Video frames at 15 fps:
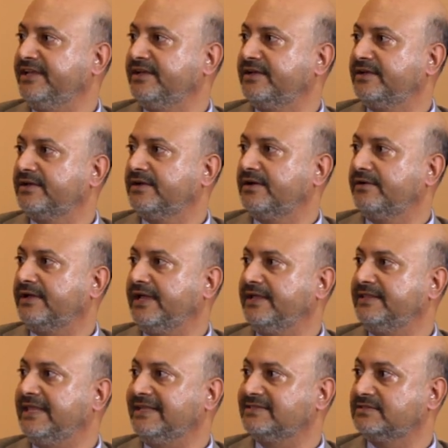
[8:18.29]
Mm -hmm. Okay,
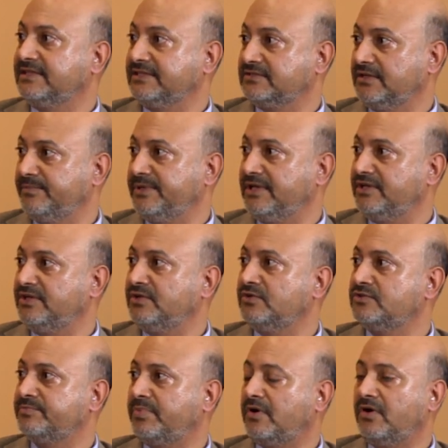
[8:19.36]
that's, that's going to be a
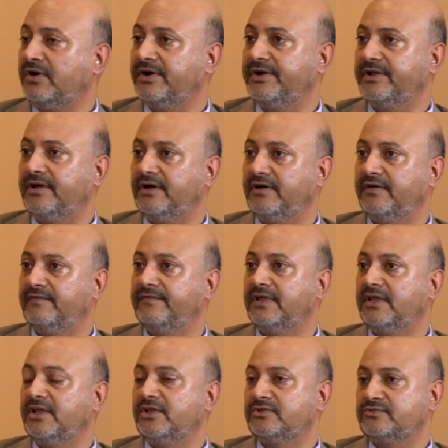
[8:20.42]
huge part mm -hmm. of
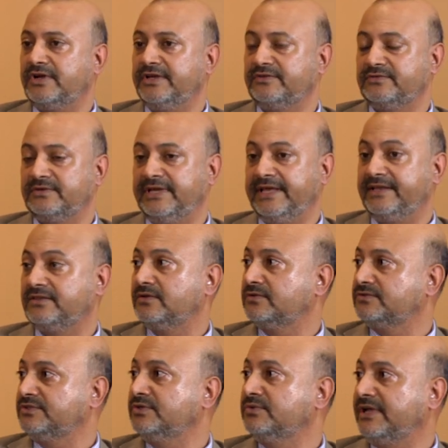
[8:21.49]
trying to get
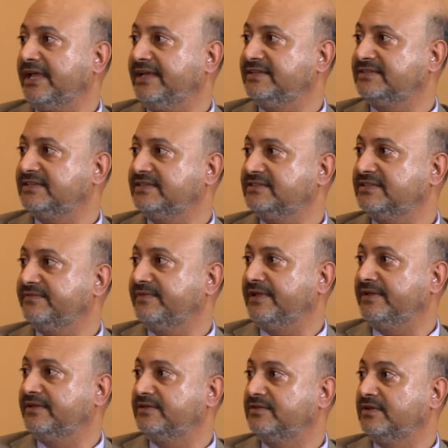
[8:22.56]
those new cases and,
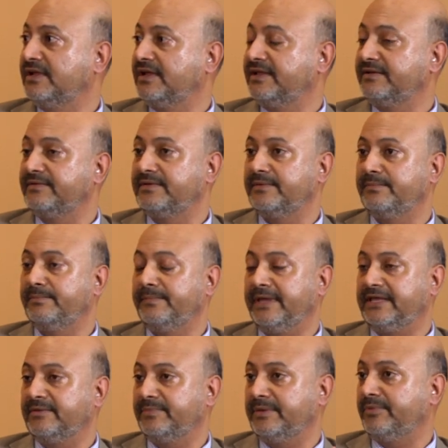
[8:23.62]
and, and uh,
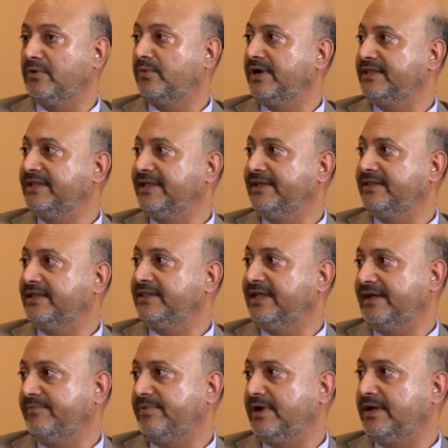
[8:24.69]
making people aware that they
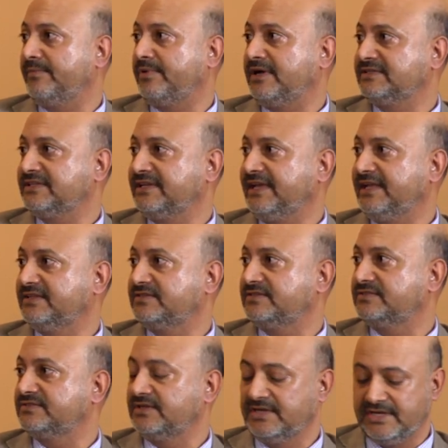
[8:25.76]
have pro prostate
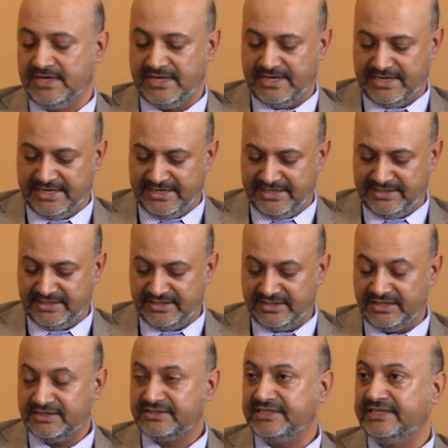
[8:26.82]
cancers. Okay. And
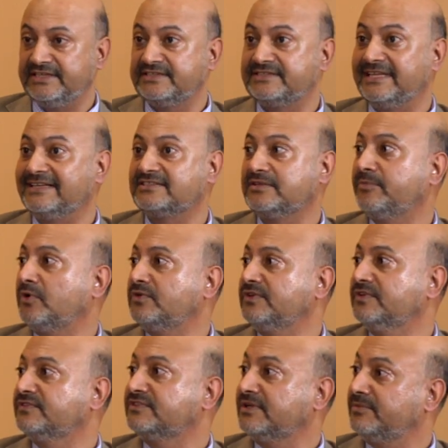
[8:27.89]
uh, other thing is
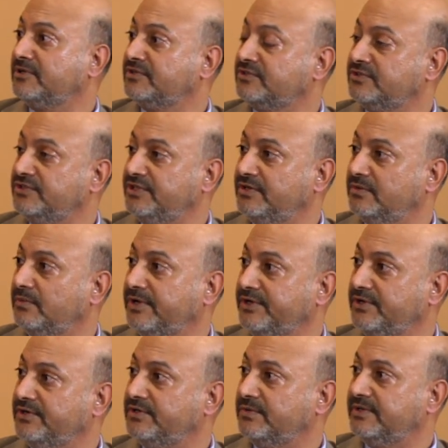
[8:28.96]
testimonials, similar to you, what
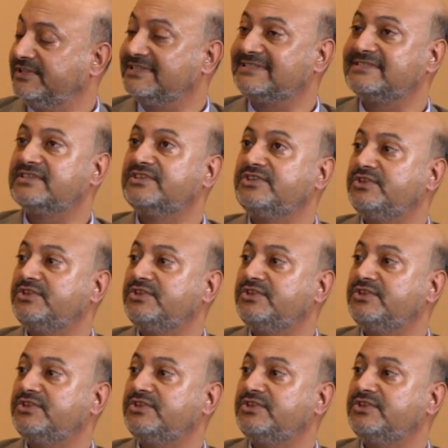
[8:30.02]
you're doing. This right.